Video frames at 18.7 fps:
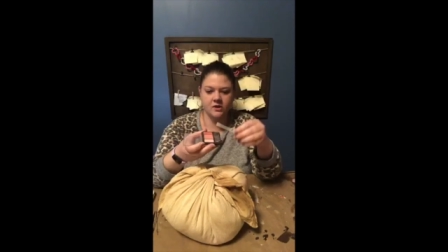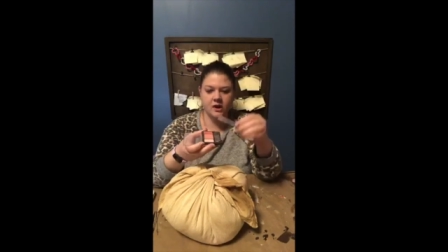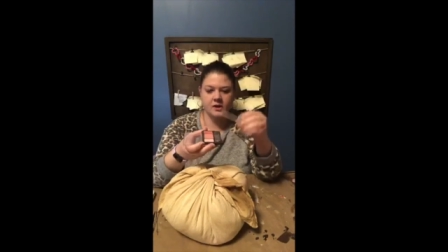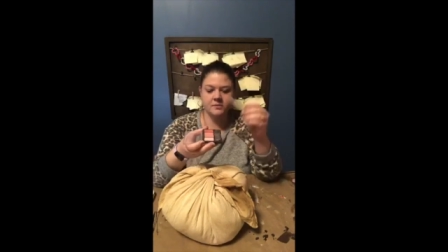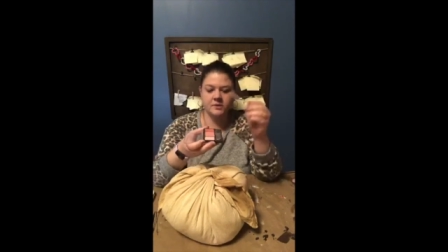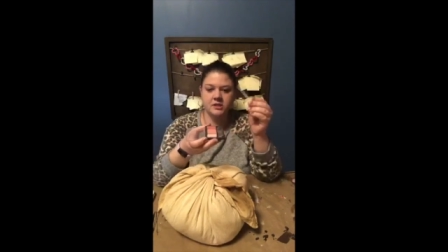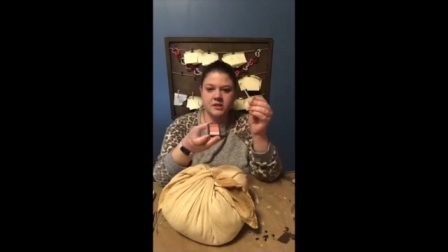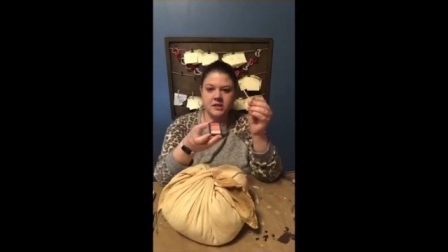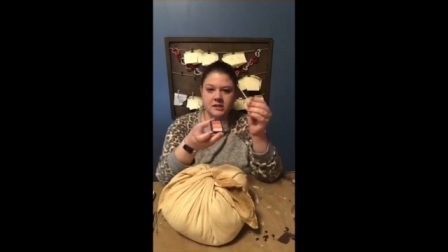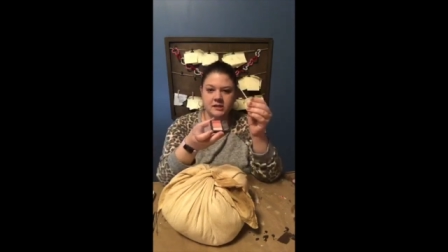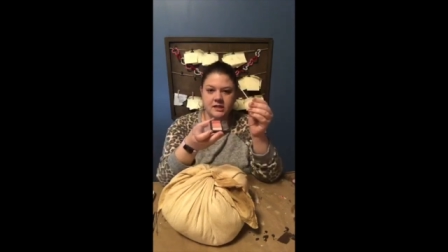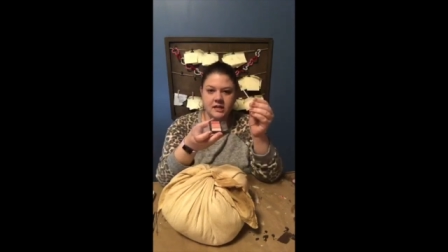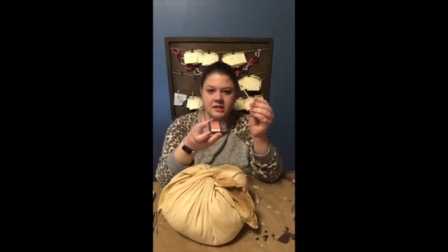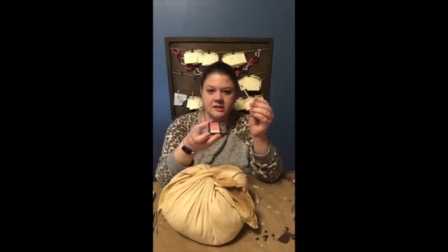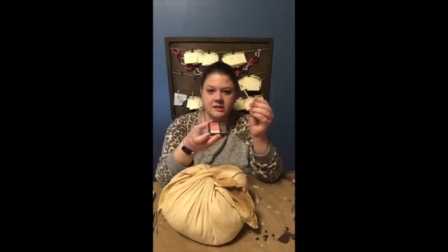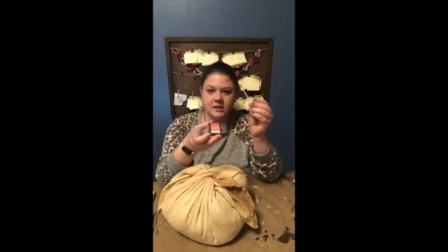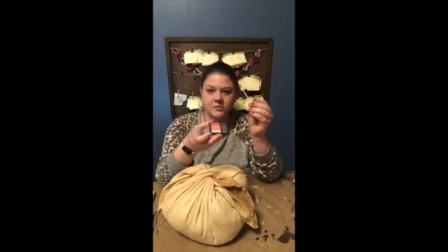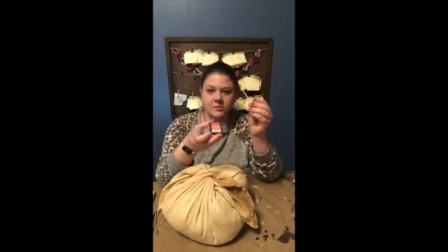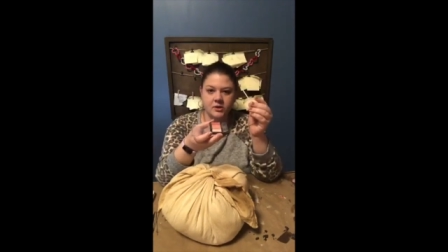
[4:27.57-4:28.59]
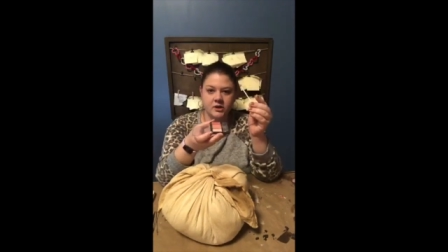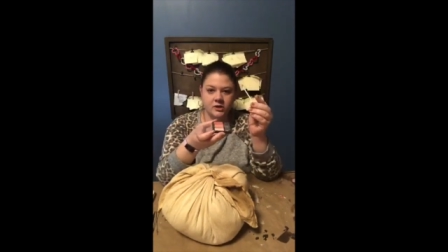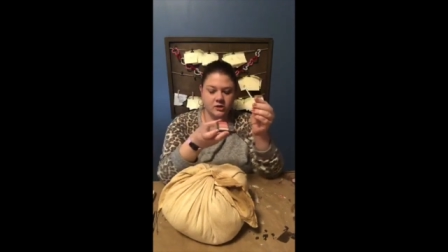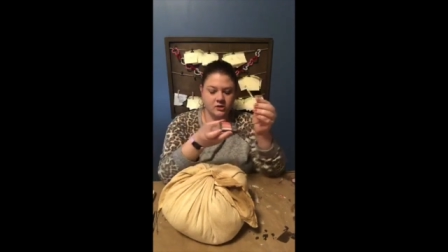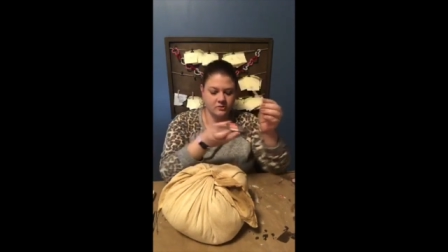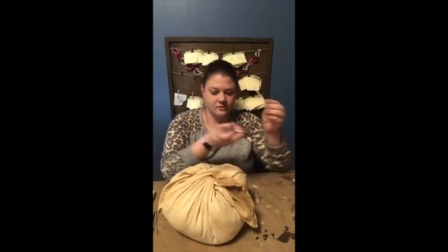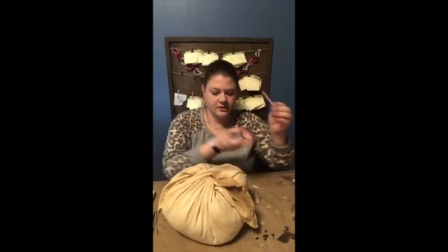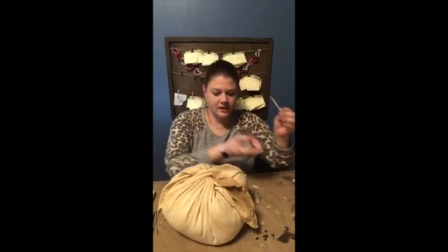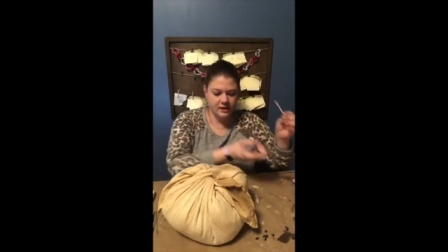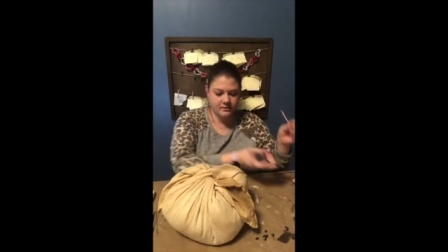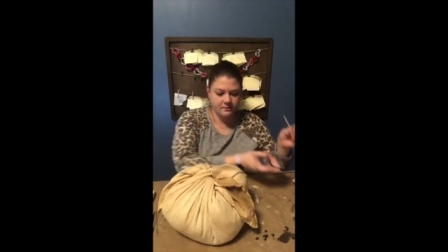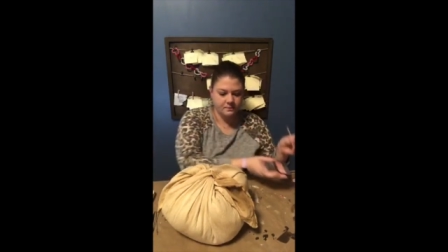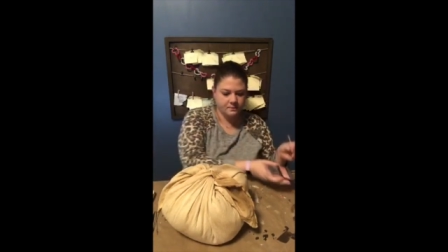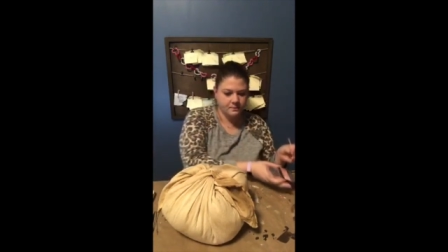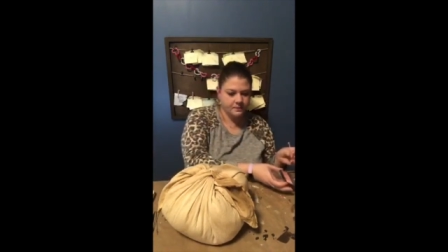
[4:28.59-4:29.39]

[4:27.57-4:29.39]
So I'm just going to take some on a Q-tip.